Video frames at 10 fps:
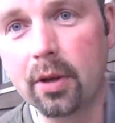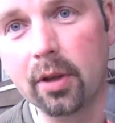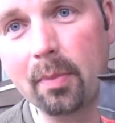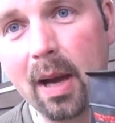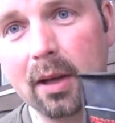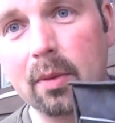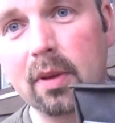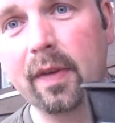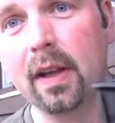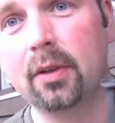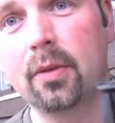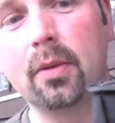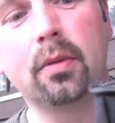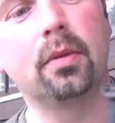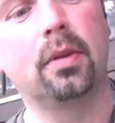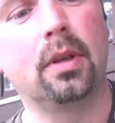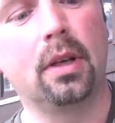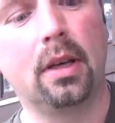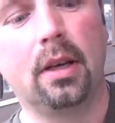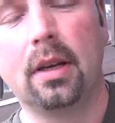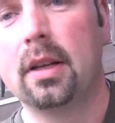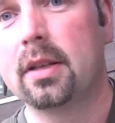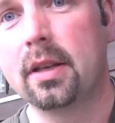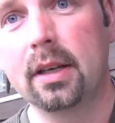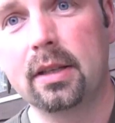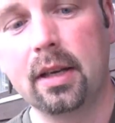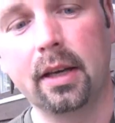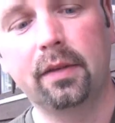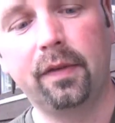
on the back with a Velcro. It's a nice tight